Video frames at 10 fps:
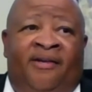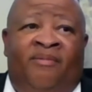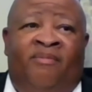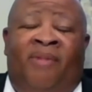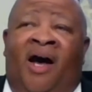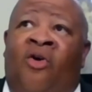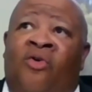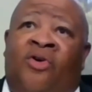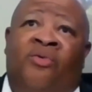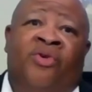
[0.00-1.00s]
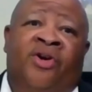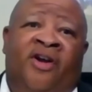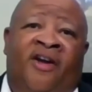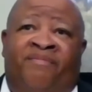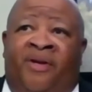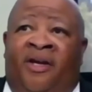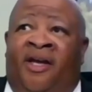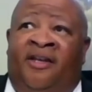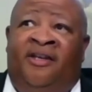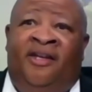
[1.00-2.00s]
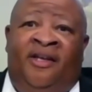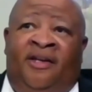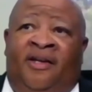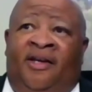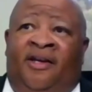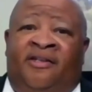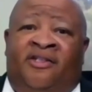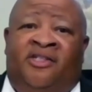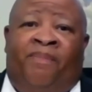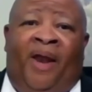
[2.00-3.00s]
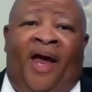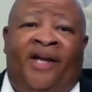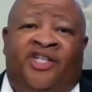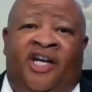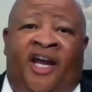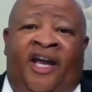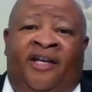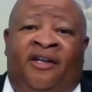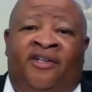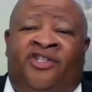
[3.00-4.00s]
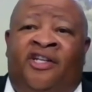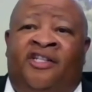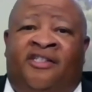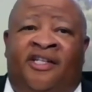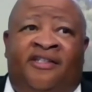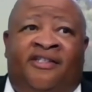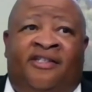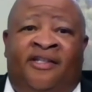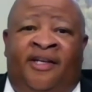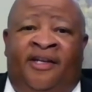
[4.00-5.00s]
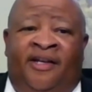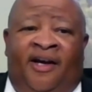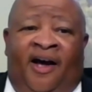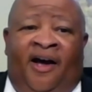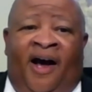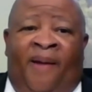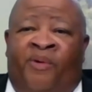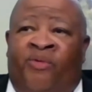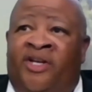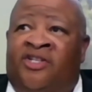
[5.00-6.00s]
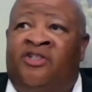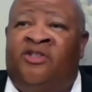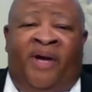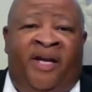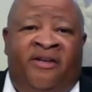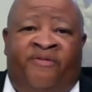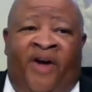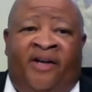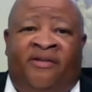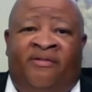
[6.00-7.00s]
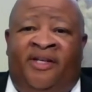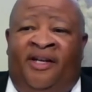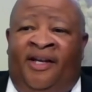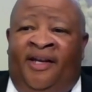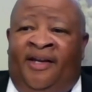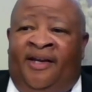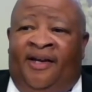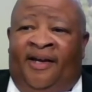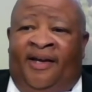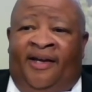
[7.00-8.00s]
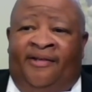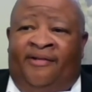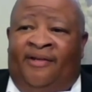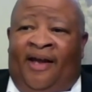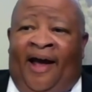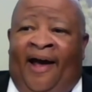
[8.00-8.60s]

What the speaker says: And my whole career have been in supply chain, logistics, operations, manufacturing. And